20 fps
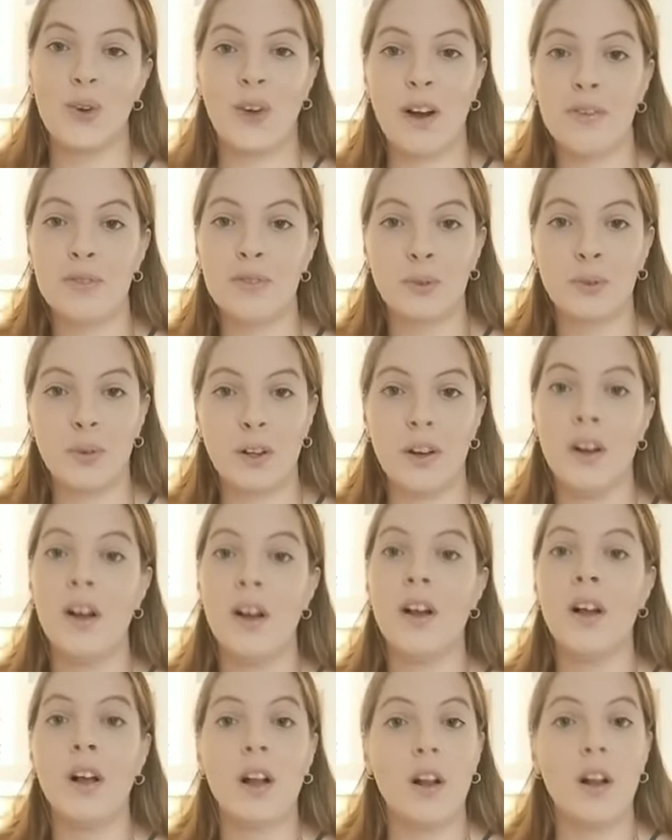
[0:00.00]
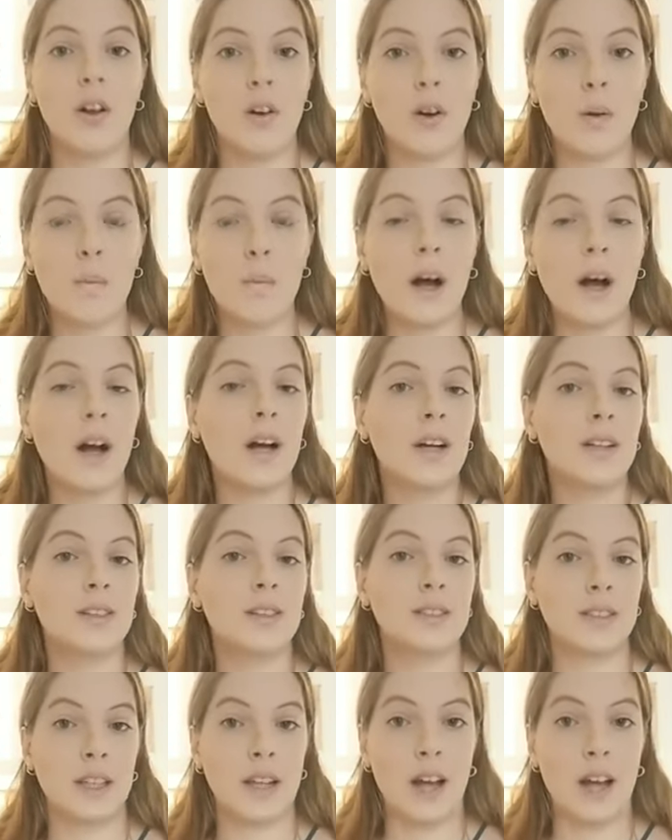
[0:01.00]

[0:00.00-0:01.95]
You have to wear long pants